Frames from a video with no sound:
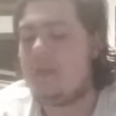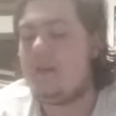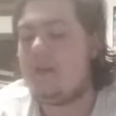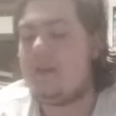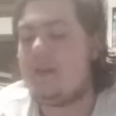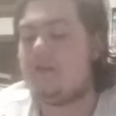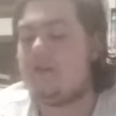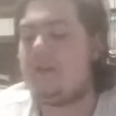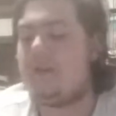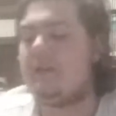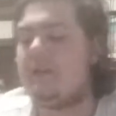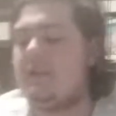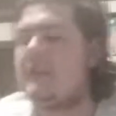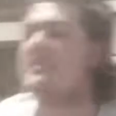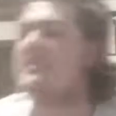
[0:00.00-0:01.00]
Although I heard that
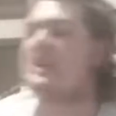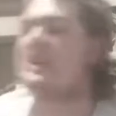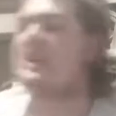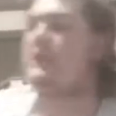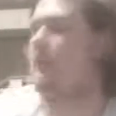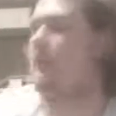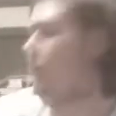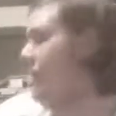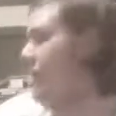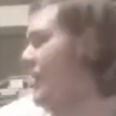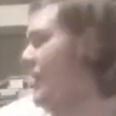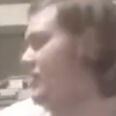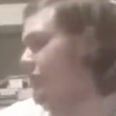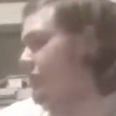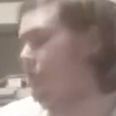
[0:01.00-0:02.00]
he's kind of a hard
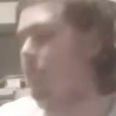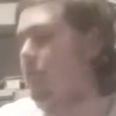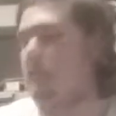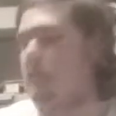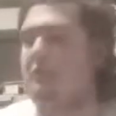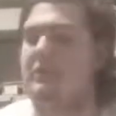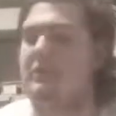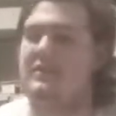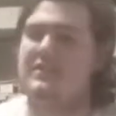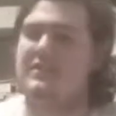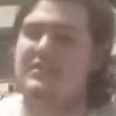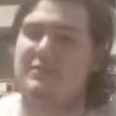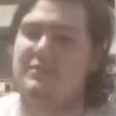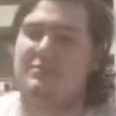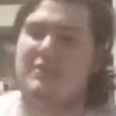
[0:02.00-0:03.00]
actor to work with in
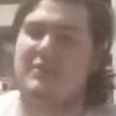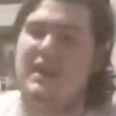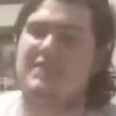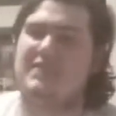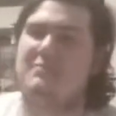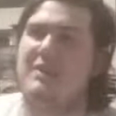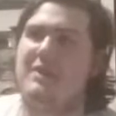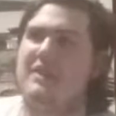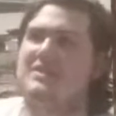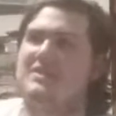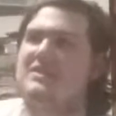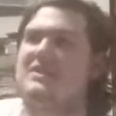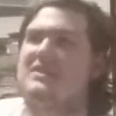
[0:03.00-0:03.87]
some aspects.